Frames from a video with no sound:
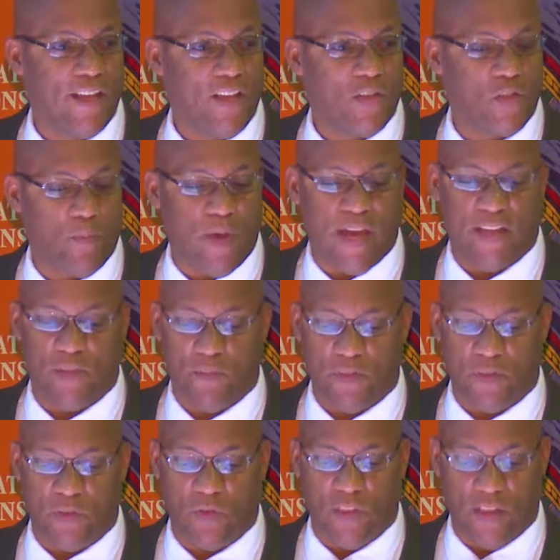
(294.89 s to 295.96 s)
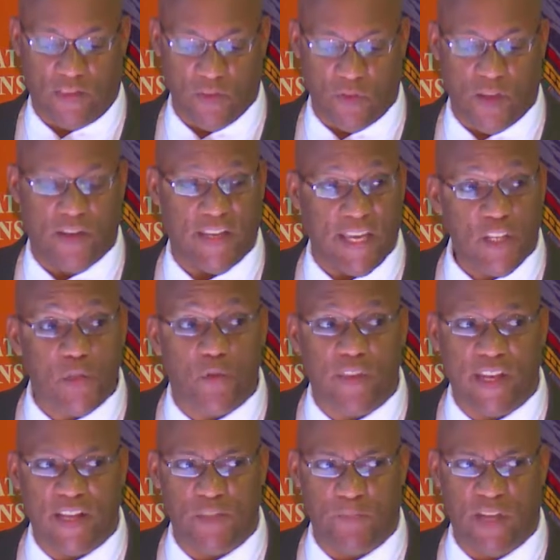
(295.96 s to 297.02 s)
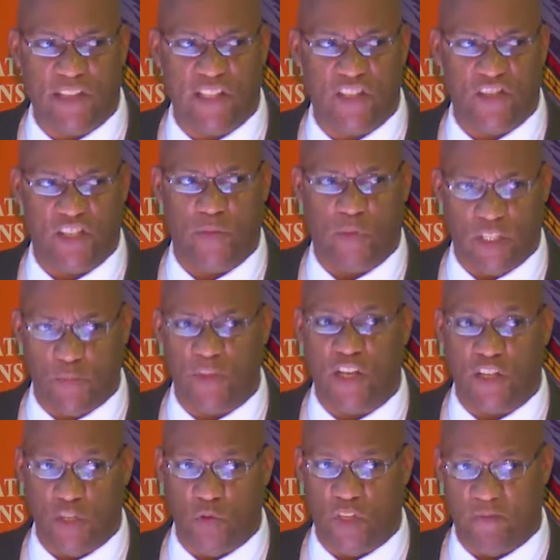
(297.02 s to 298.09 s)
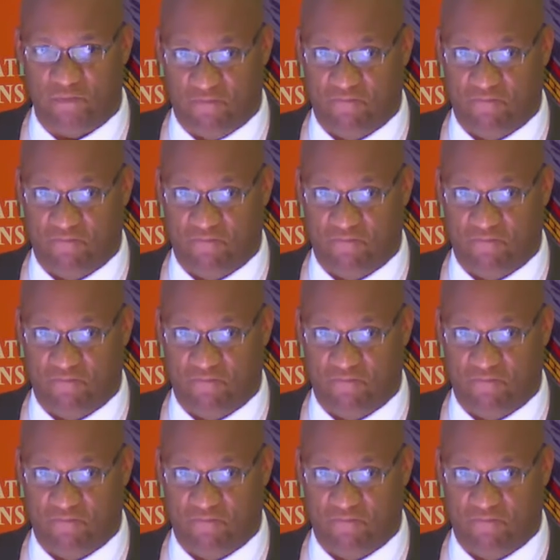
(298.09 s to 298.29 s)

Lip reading: So the nature of that expectation, she wants me to do it